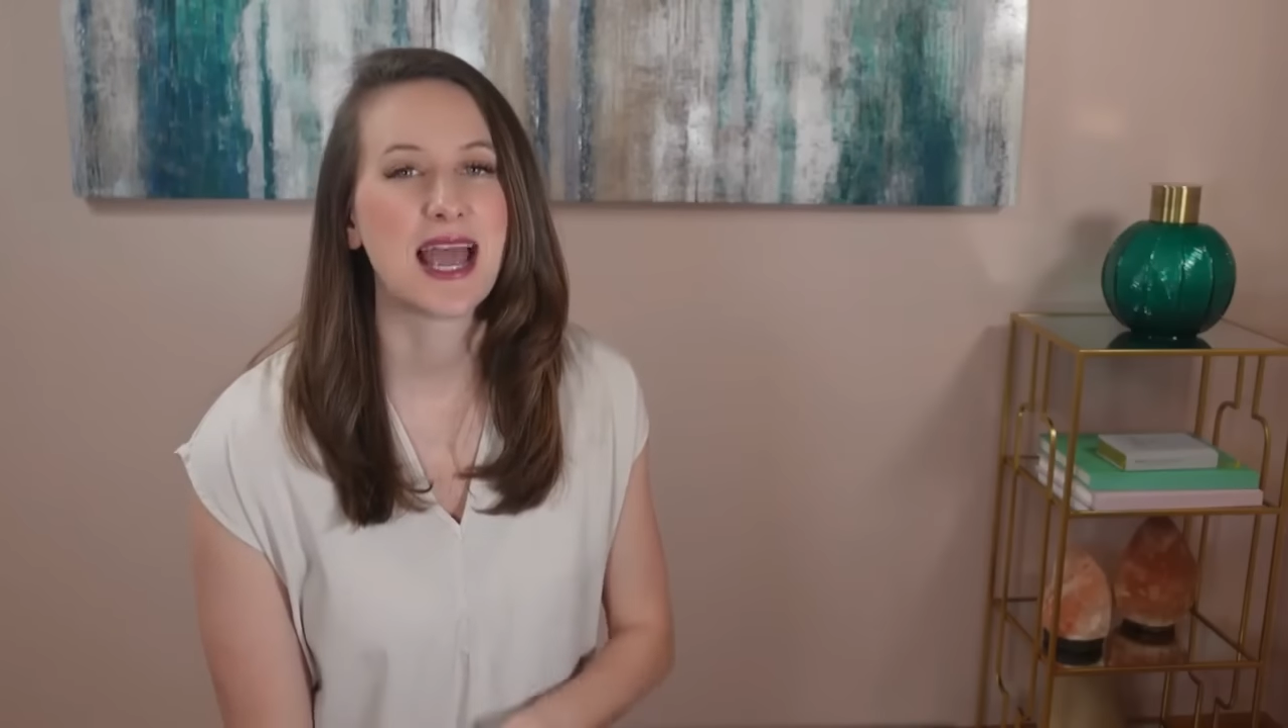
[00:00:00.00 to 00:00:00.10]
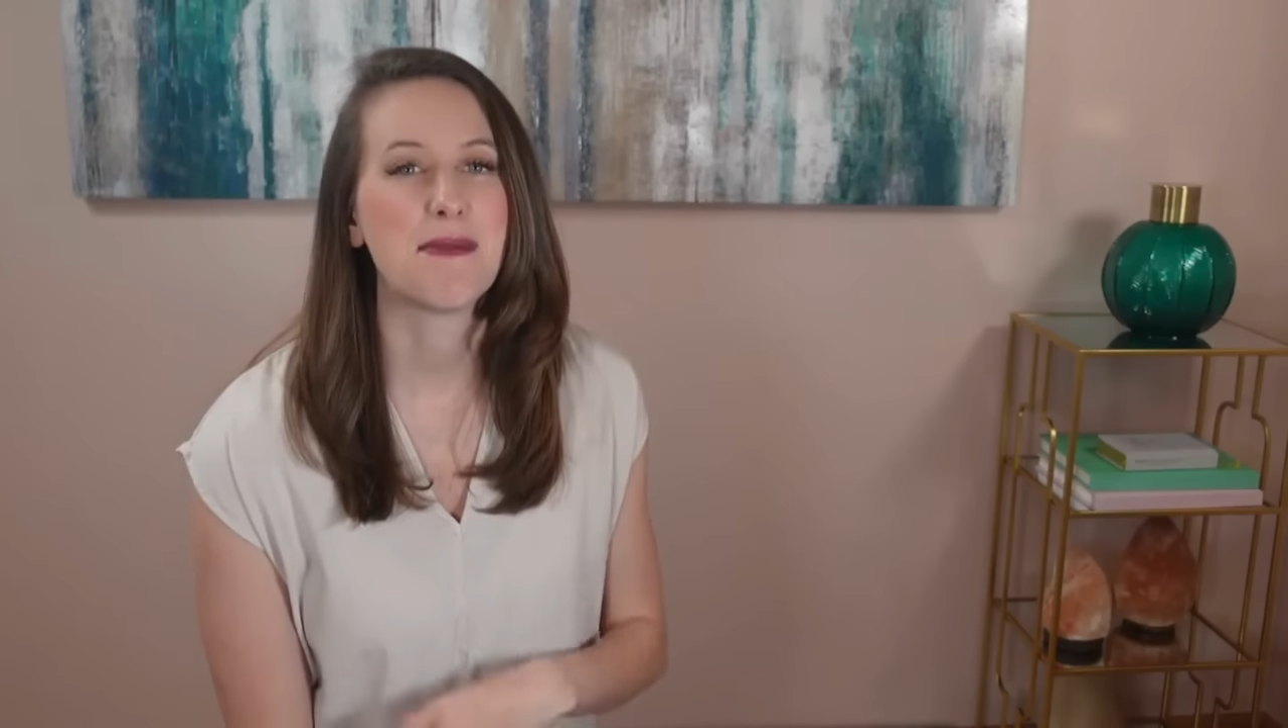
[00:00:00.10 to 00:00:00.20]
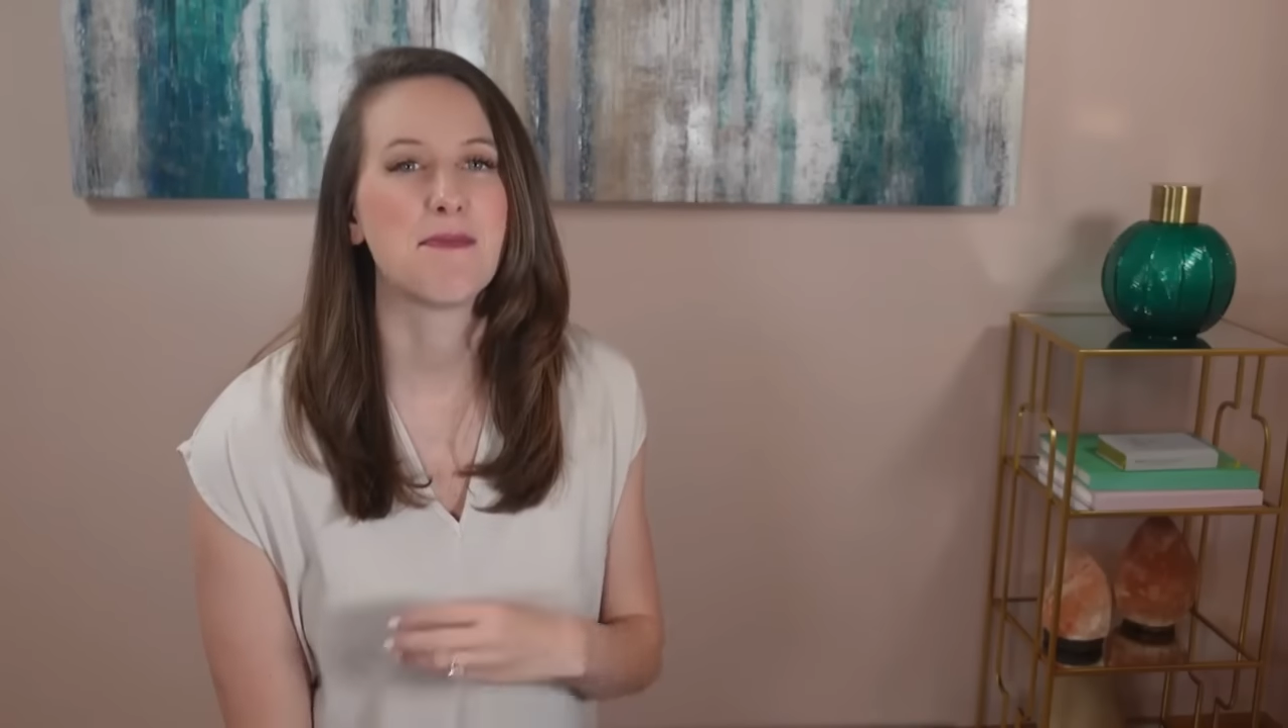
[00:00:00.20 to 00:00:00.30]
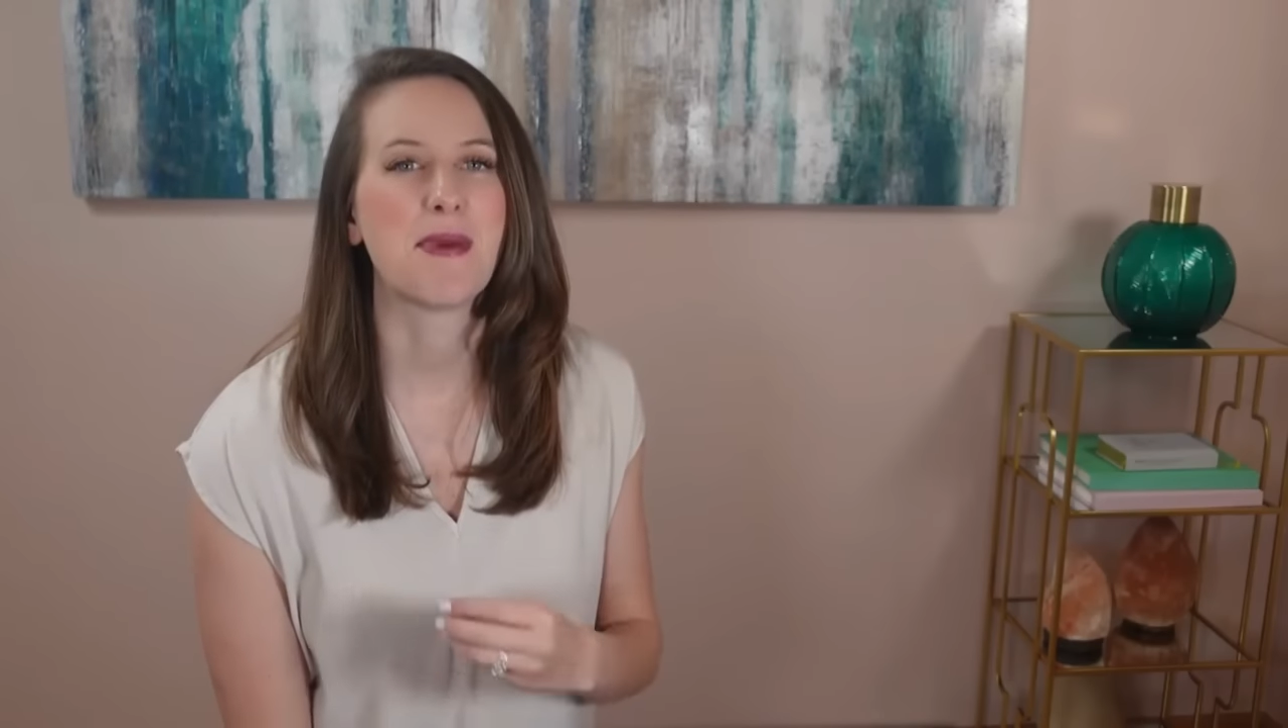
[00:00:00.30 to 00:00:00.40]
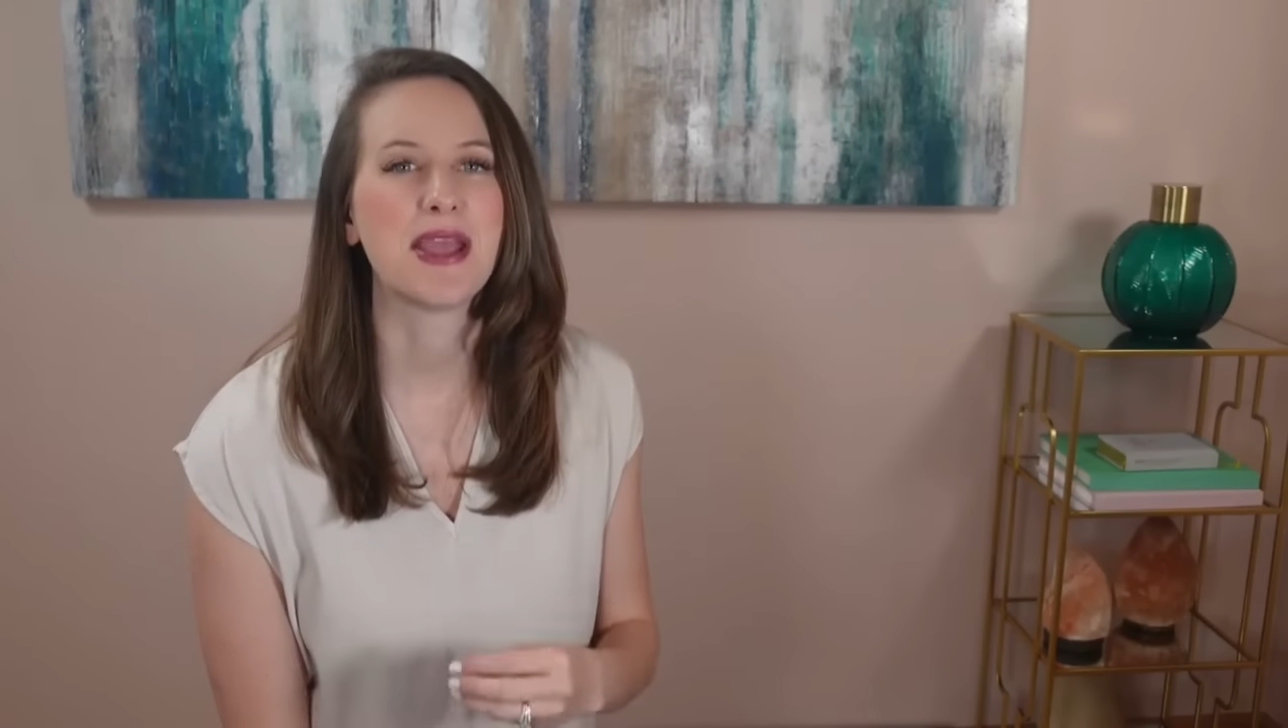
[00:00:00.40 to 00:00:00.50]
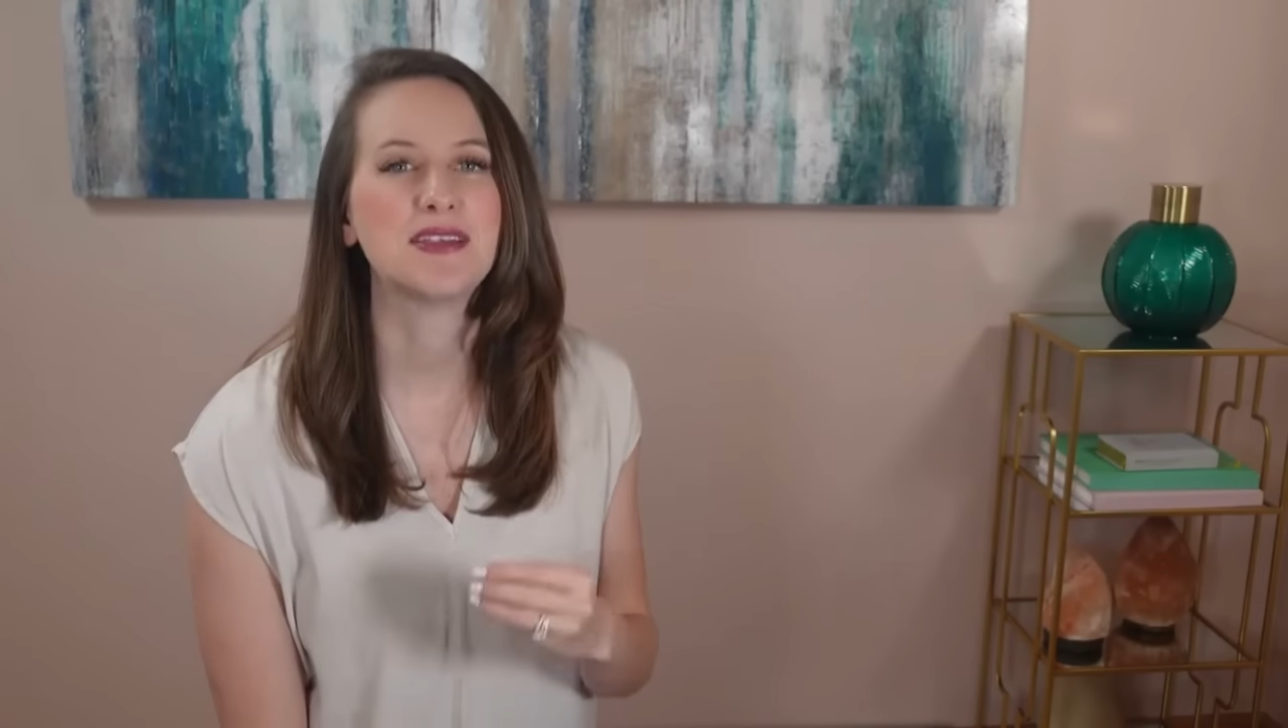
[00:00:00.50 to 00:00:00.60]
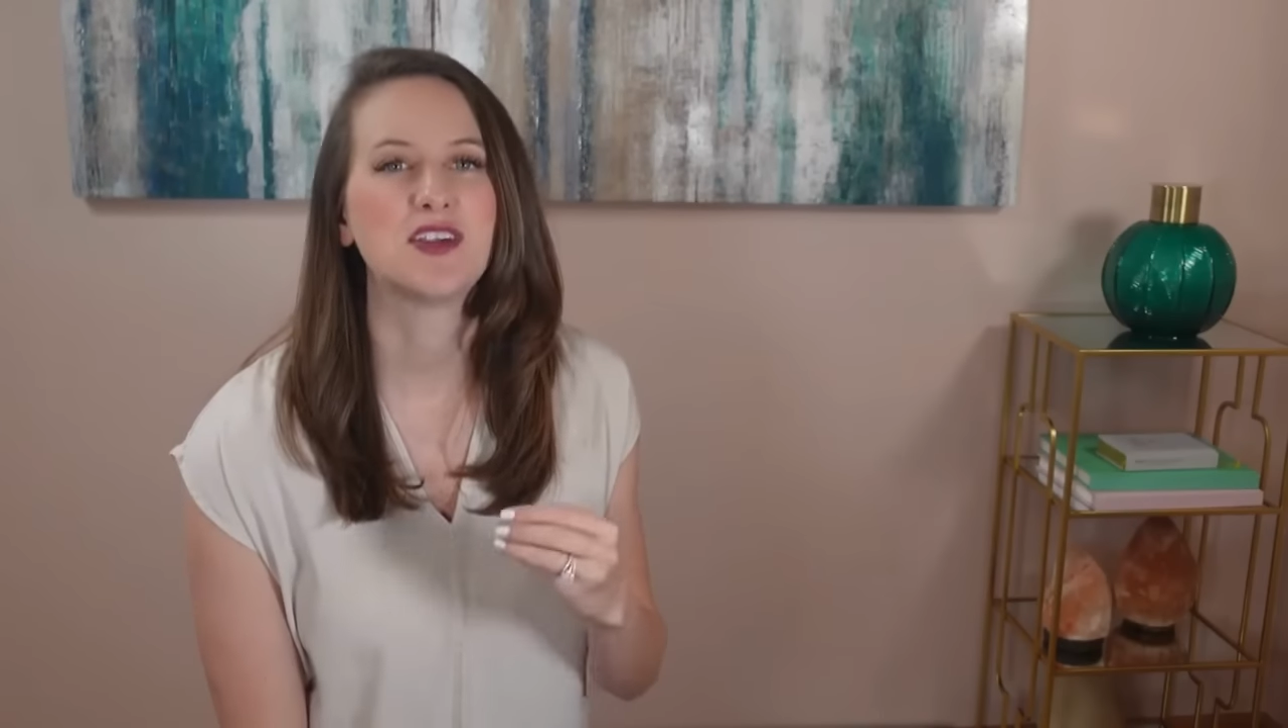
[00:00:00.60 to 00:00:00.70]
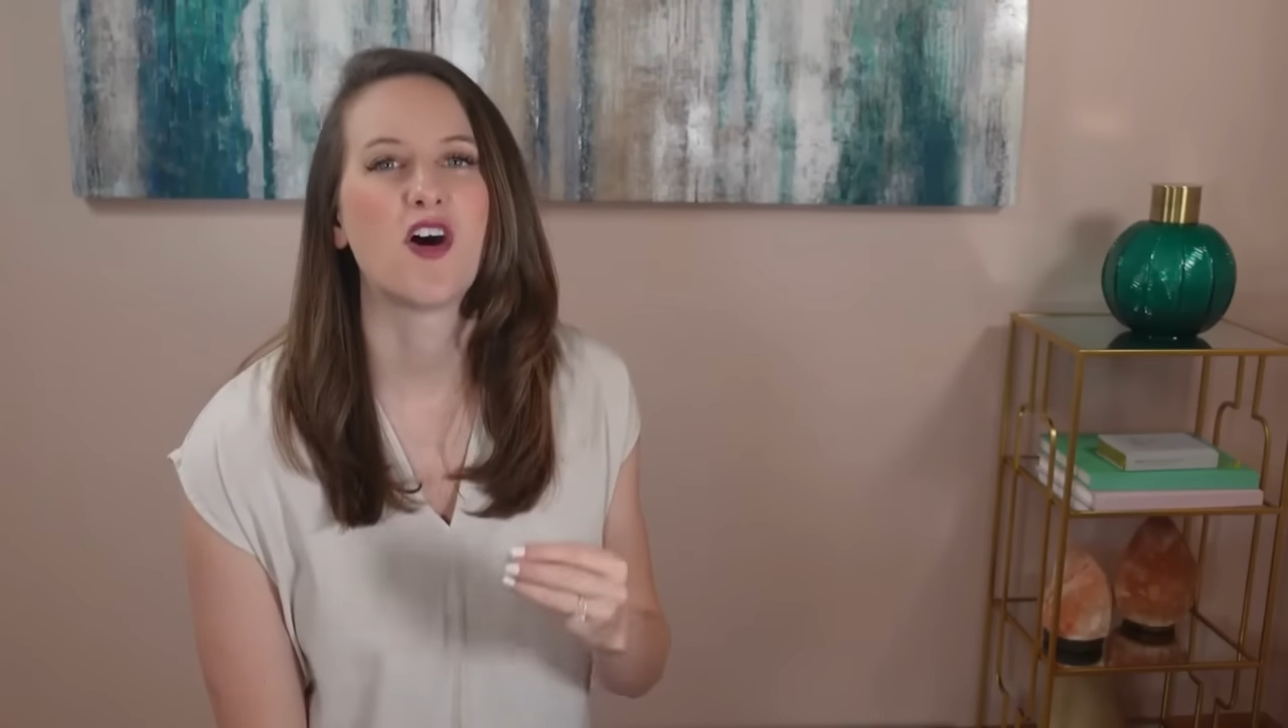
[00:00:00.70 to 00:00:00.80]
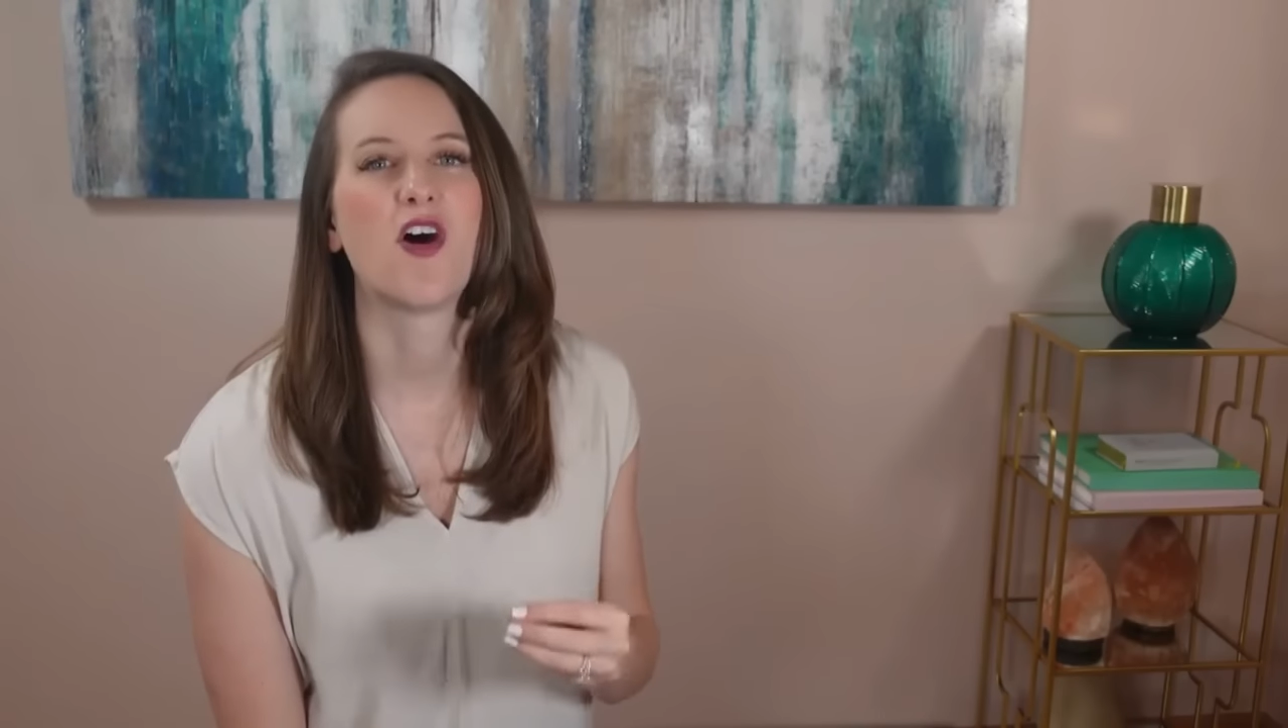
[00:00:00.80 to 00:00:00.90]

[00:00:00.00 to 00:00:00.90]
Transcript: debt based